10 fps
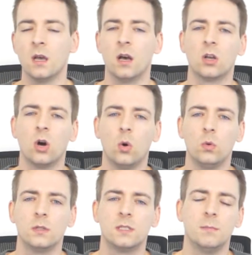A
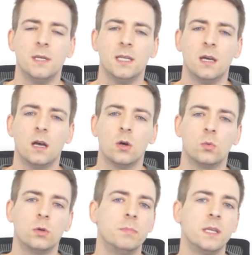cold demeanor
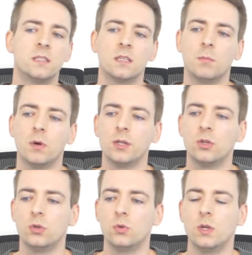would be someone
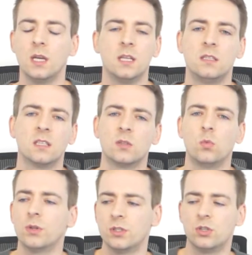who doesn't
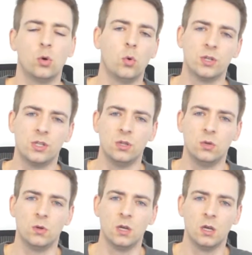want to talk to
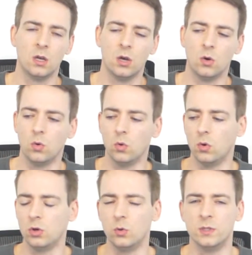you
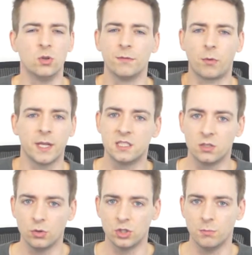or who's not very
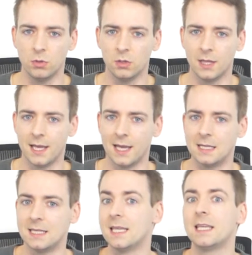sociable
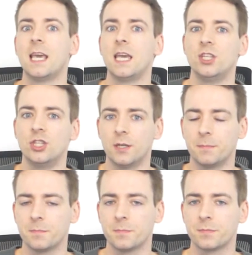and
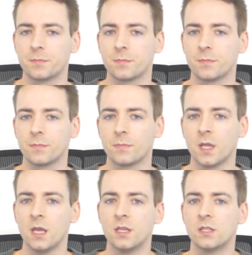engaging.
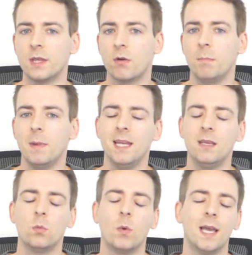So there are
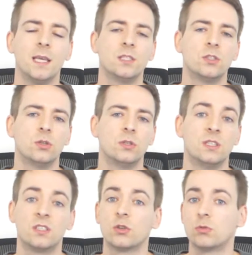many ways to
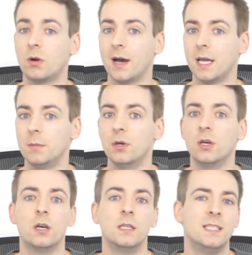describe
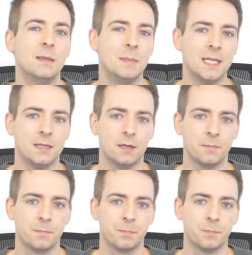a demeanor.